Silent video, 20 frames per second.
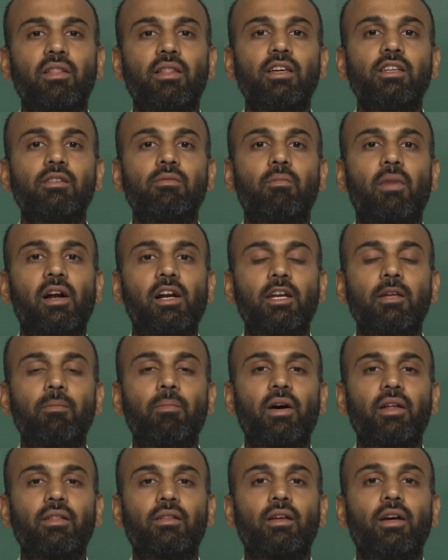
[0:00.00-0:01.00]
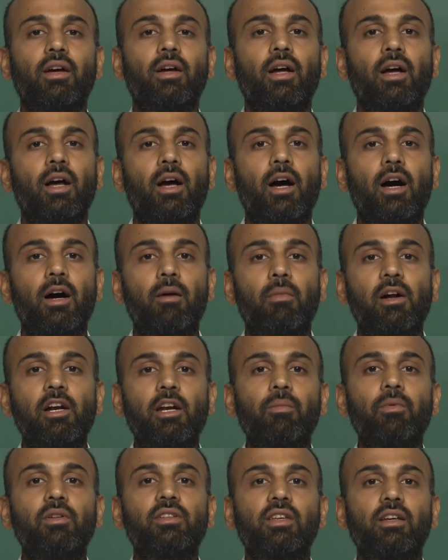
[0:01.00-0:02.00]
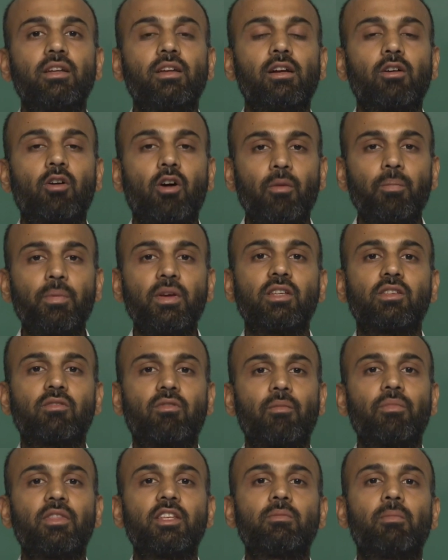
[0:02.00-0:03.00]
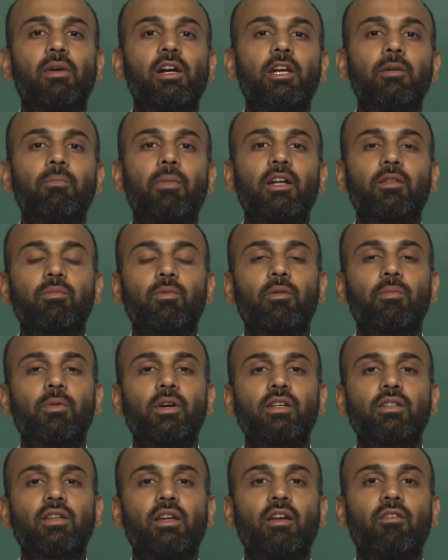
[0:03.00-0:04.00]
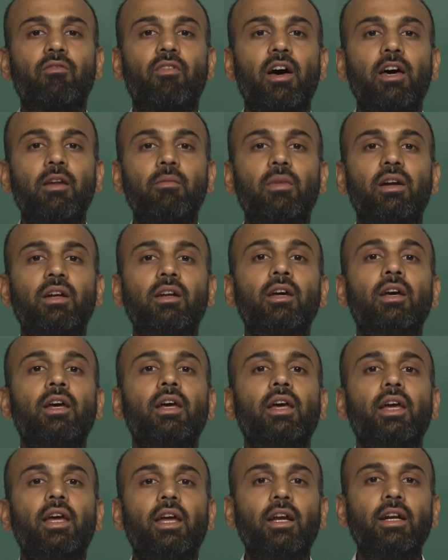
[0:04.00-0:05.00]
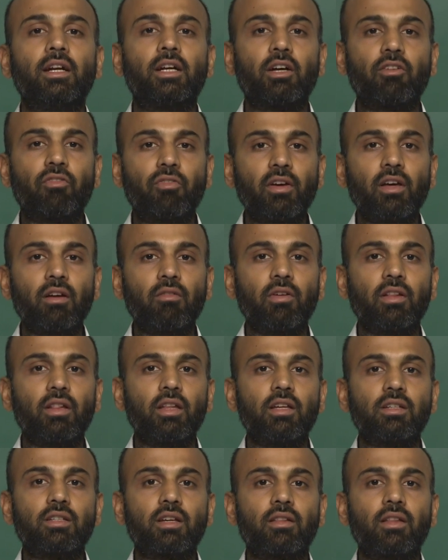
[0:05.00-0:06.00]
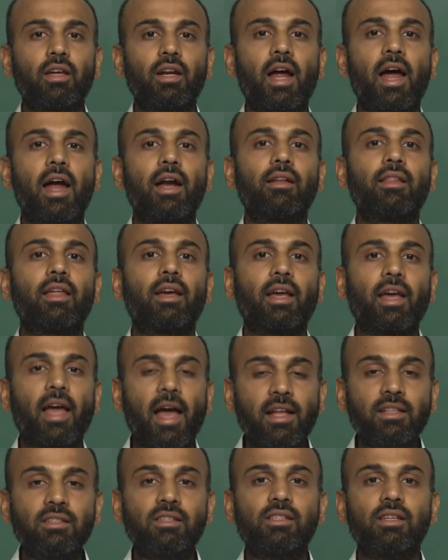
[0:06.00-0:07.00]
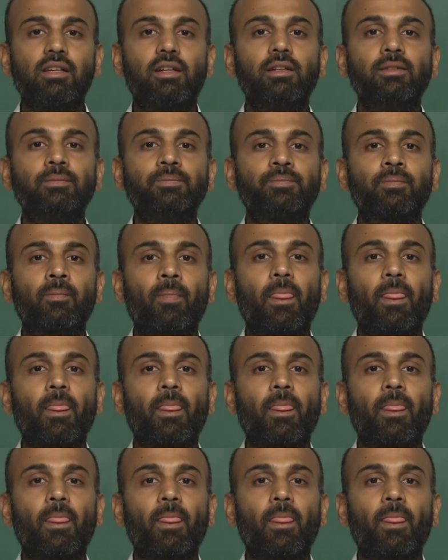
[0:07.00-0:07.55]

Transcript: when these multipath, uh, multiple signal copies from this multipath propagation environment interfere with each other and they cancel